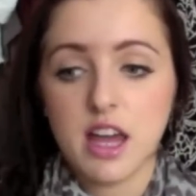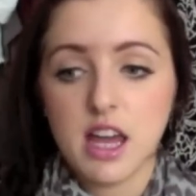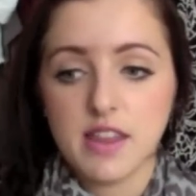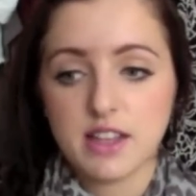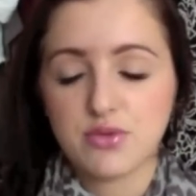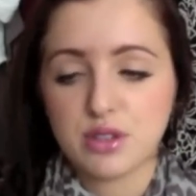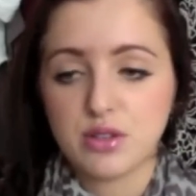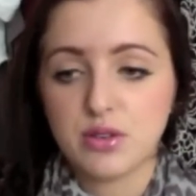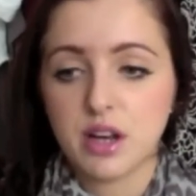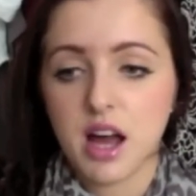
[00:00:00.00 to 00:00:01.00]
that's really
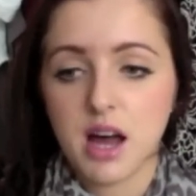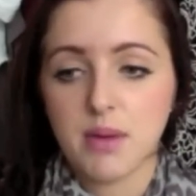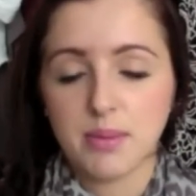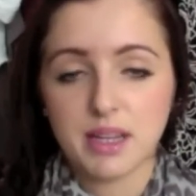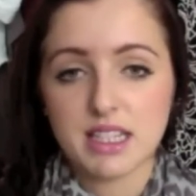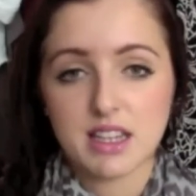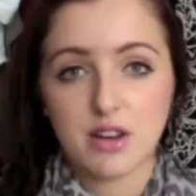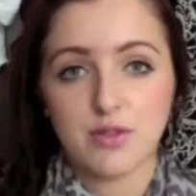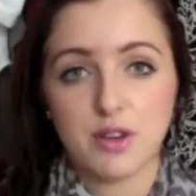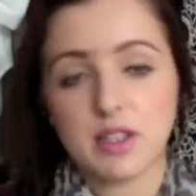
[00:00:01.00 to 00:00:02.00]
good. I'm going to start off
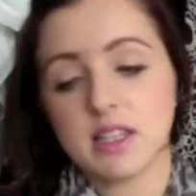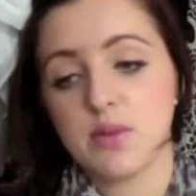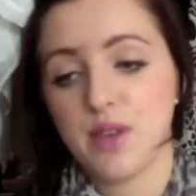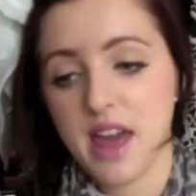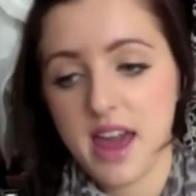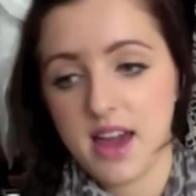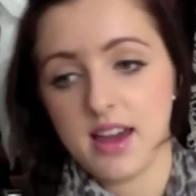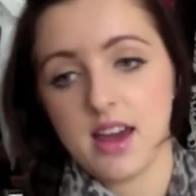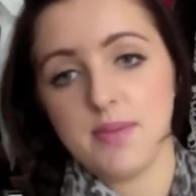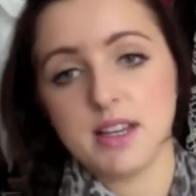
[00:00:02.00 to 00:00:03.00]
firstly with hair
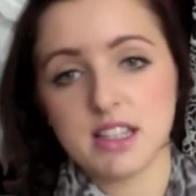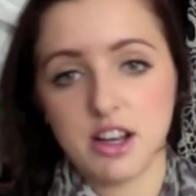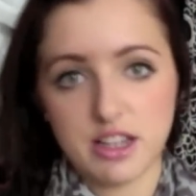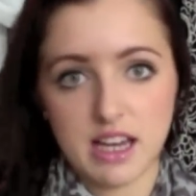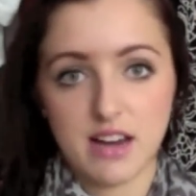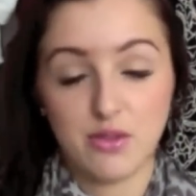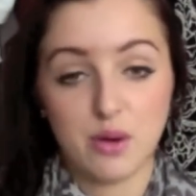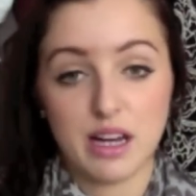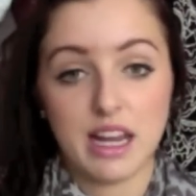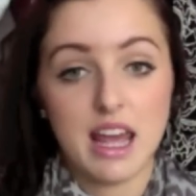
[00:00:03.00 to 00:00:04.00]
care, because I only have
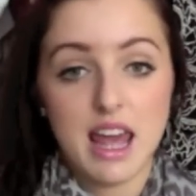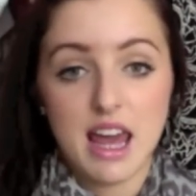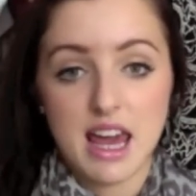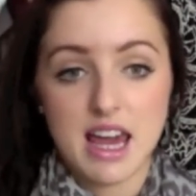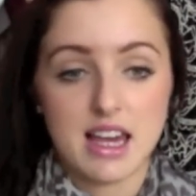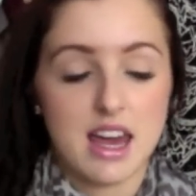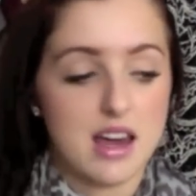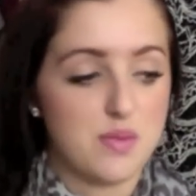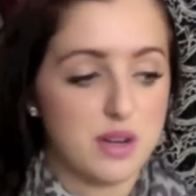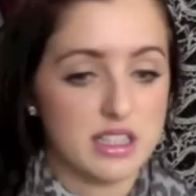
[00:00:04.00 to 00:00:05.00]
one hair care
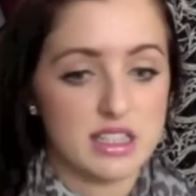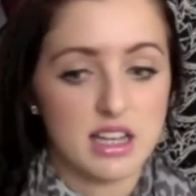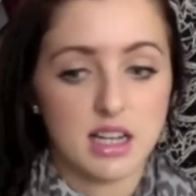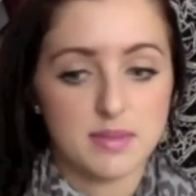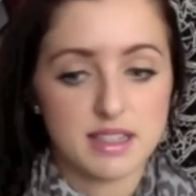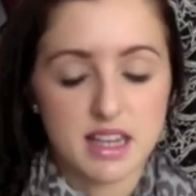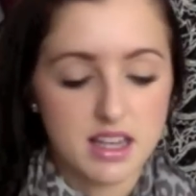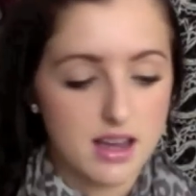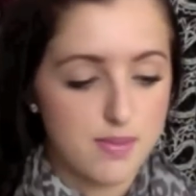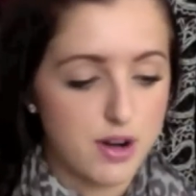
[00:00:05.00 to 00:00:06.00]
and one
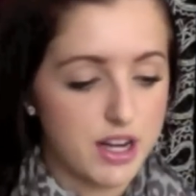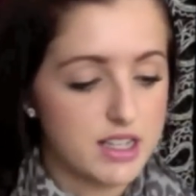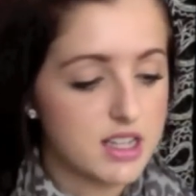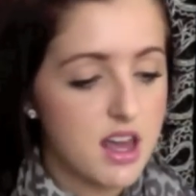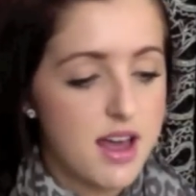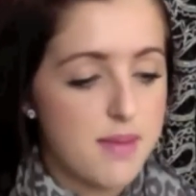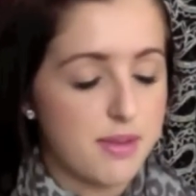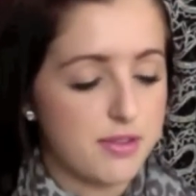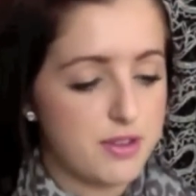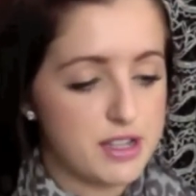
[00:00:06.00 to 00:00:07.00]
skincare product. But
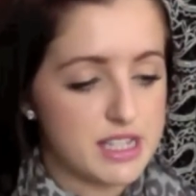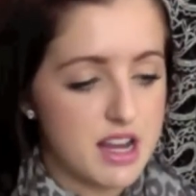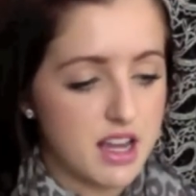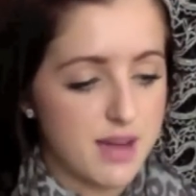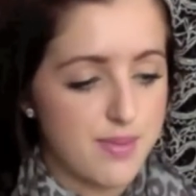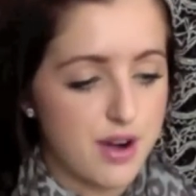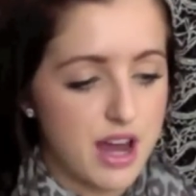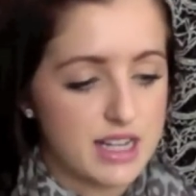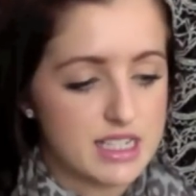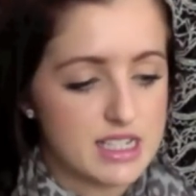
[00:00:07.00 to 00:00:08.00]
the first hair care
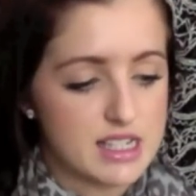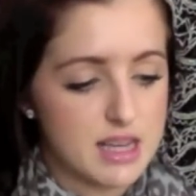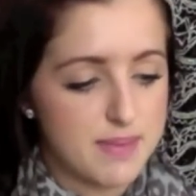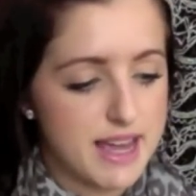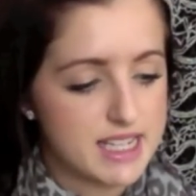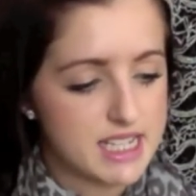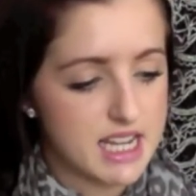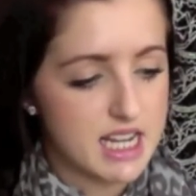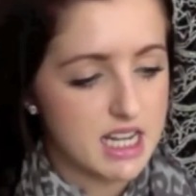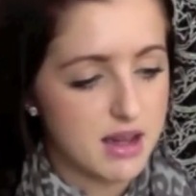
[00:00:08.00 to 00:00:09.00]
product is the
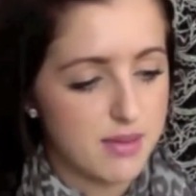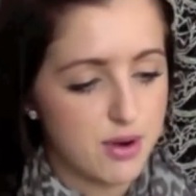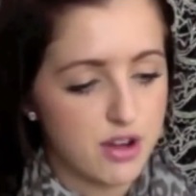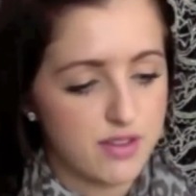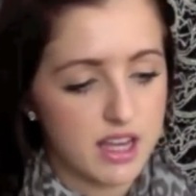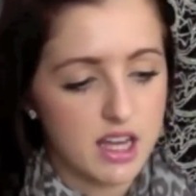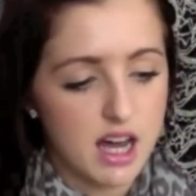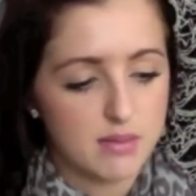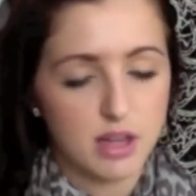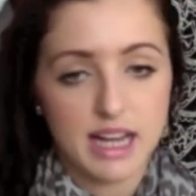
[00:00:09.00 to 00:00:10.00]
Pantene Pro V
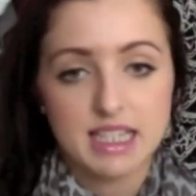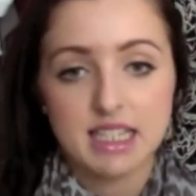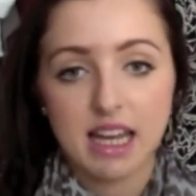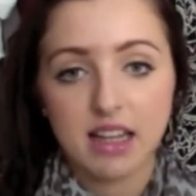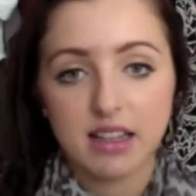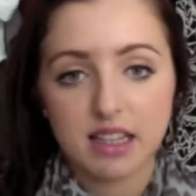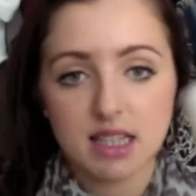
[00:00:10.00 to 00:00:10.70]
Light Detangling